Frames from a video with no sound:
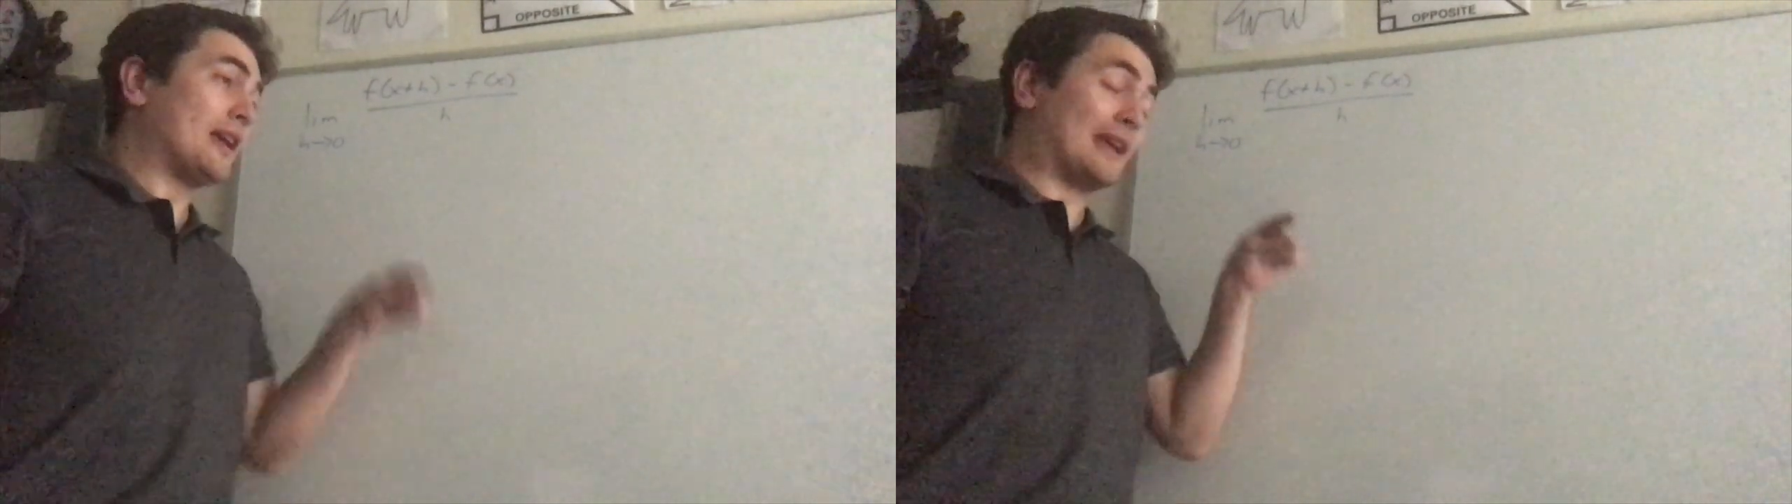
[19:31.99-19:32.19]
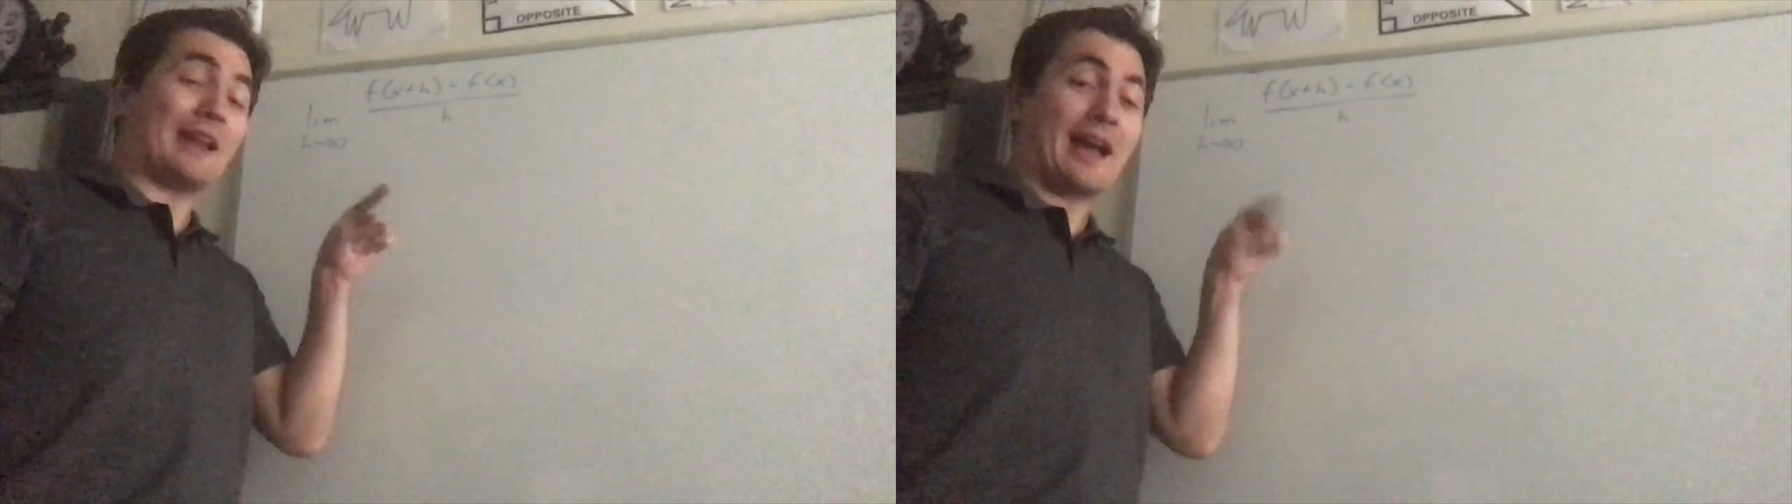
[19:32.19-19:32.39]

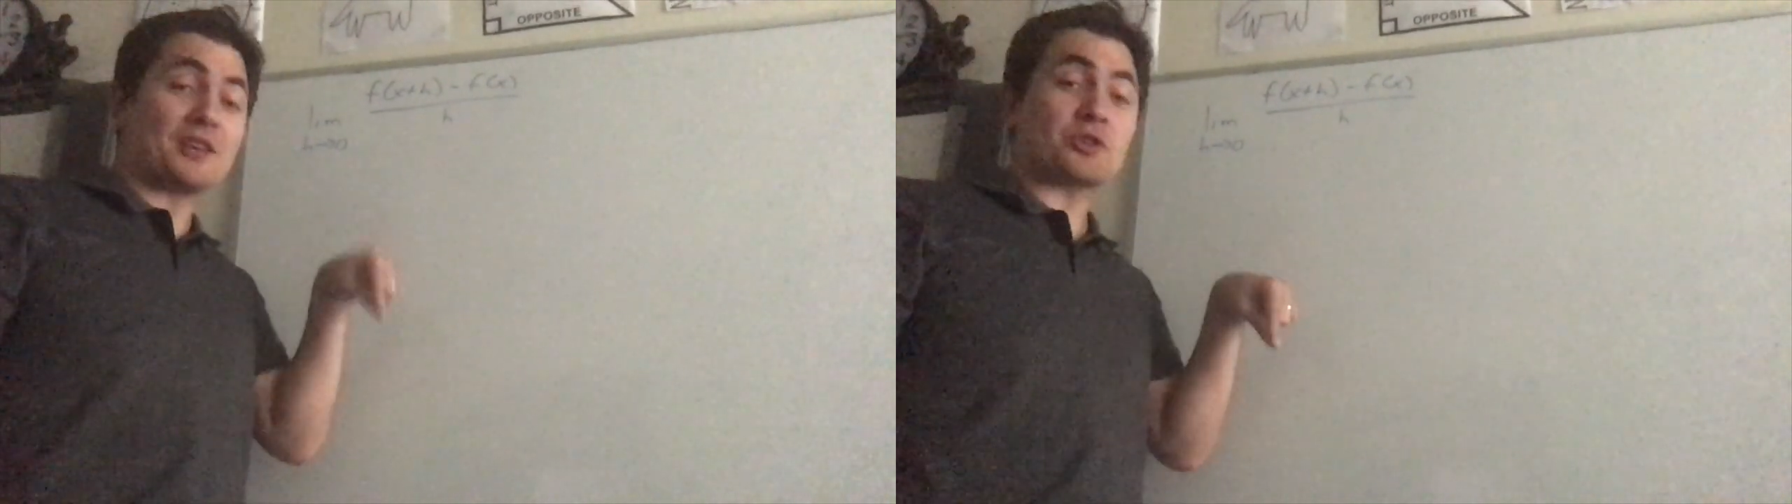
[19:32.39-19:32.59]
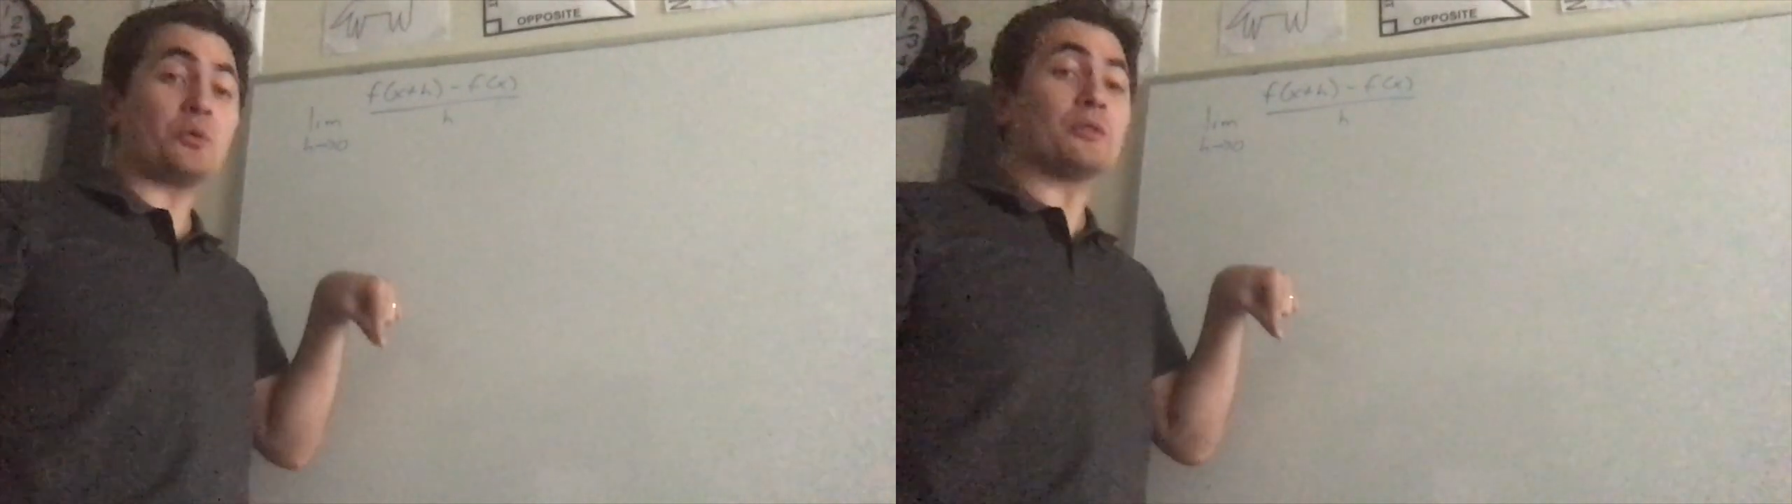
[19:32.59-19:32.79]
In high
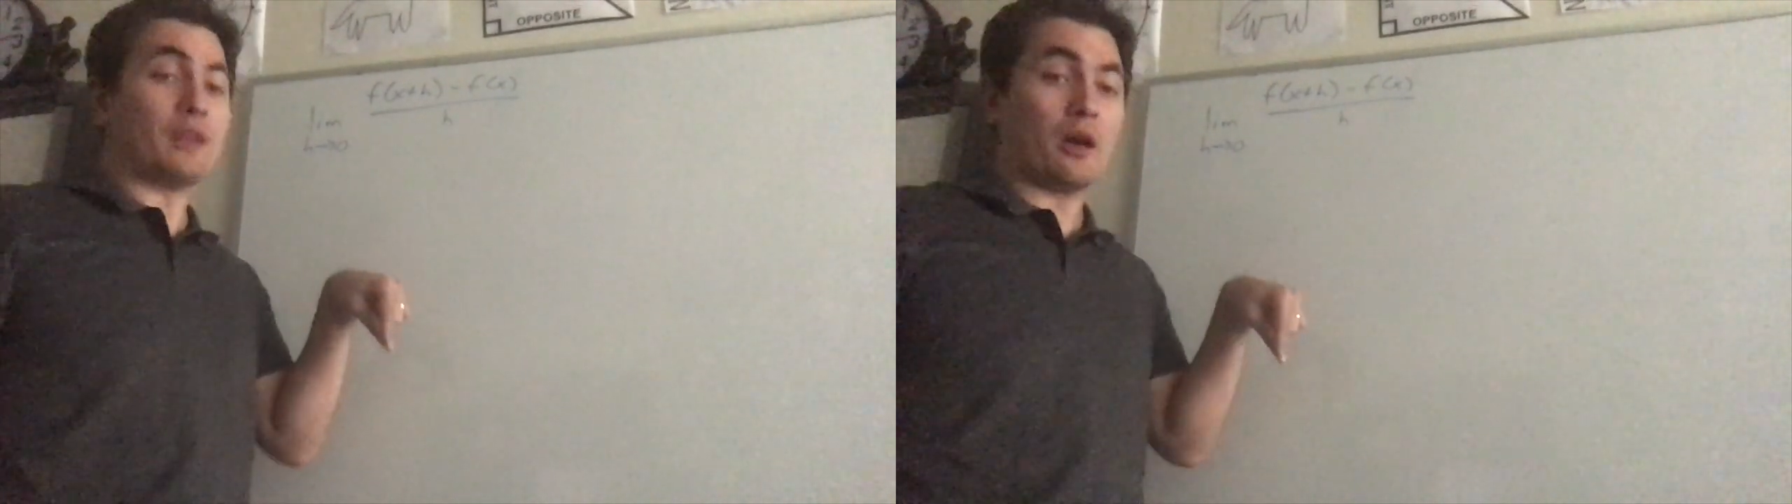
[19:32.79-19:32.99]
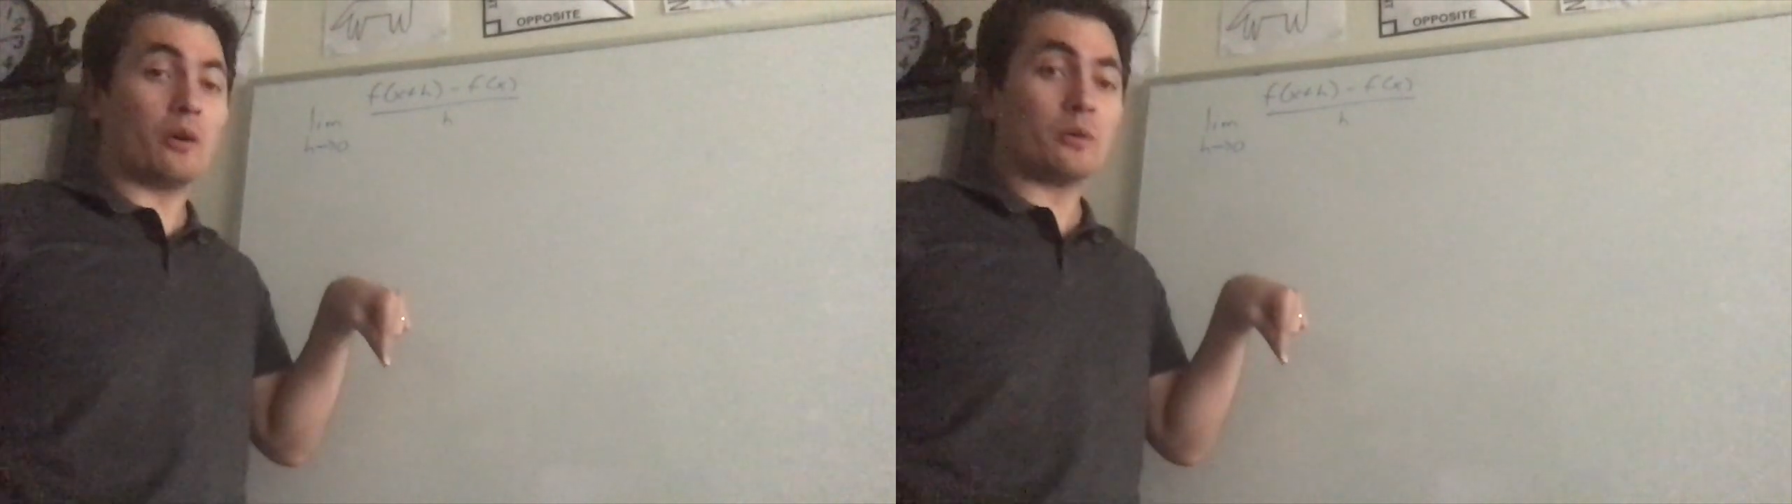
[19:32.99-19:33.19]
school,
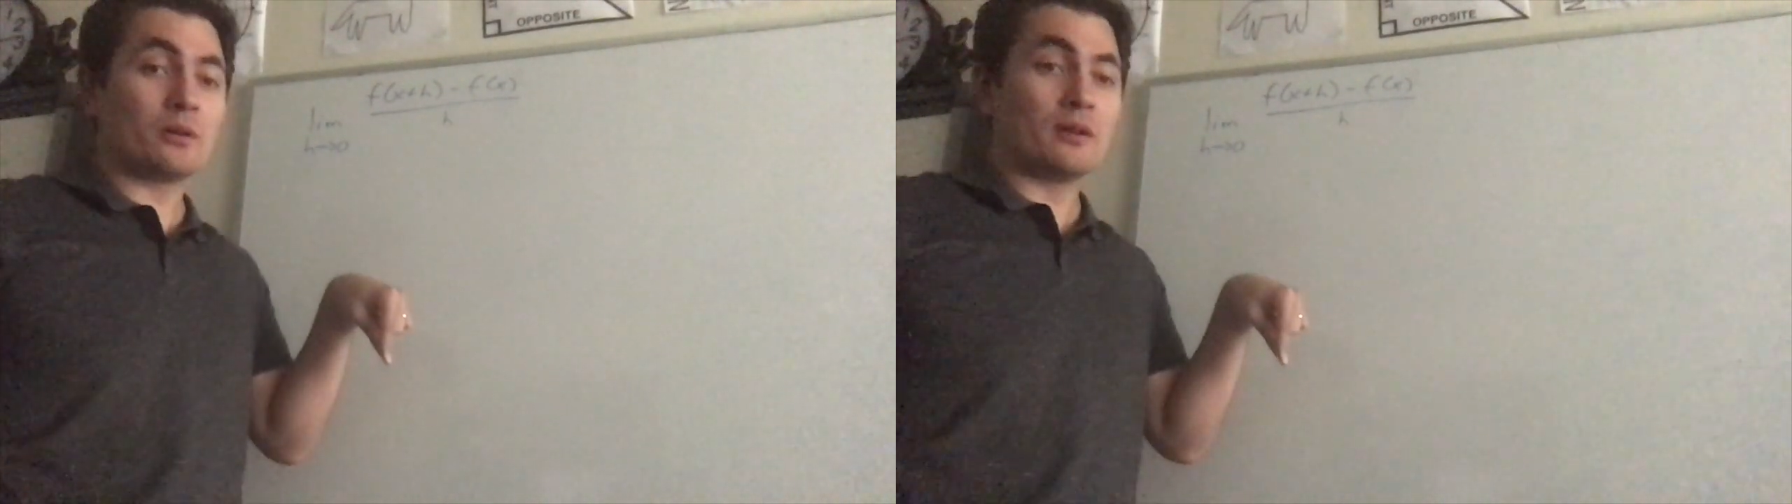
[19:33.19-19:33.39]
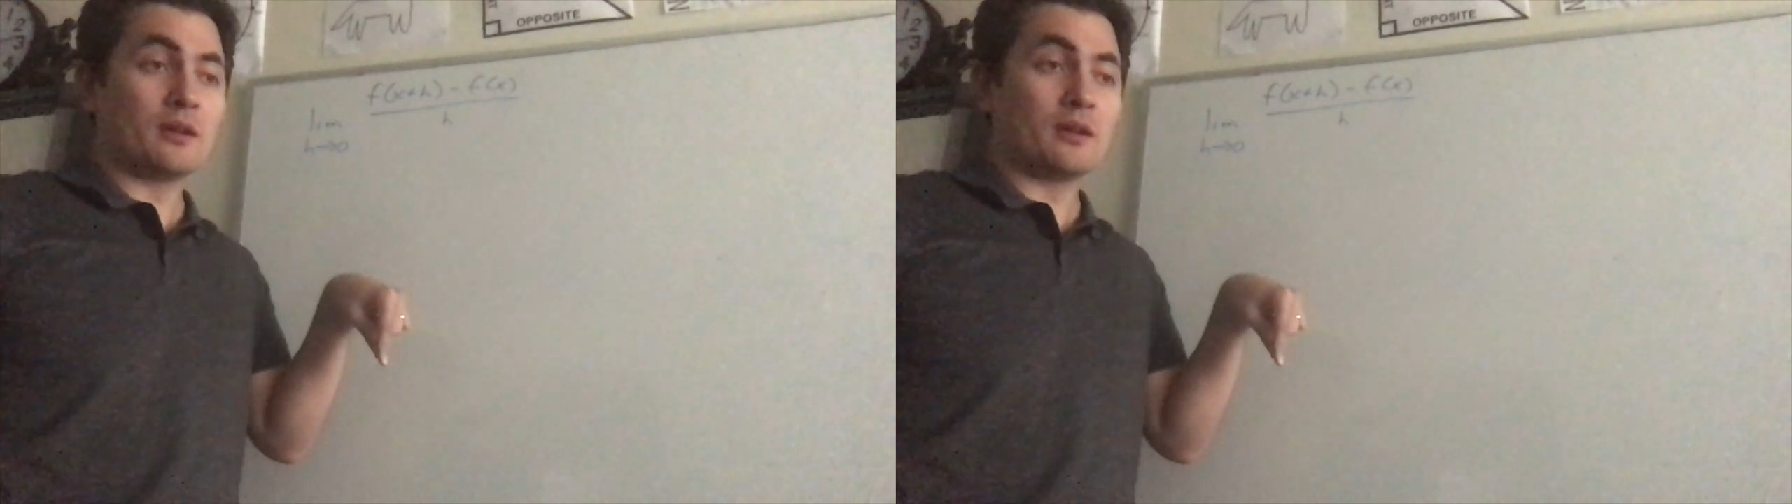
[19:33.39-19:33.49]
no.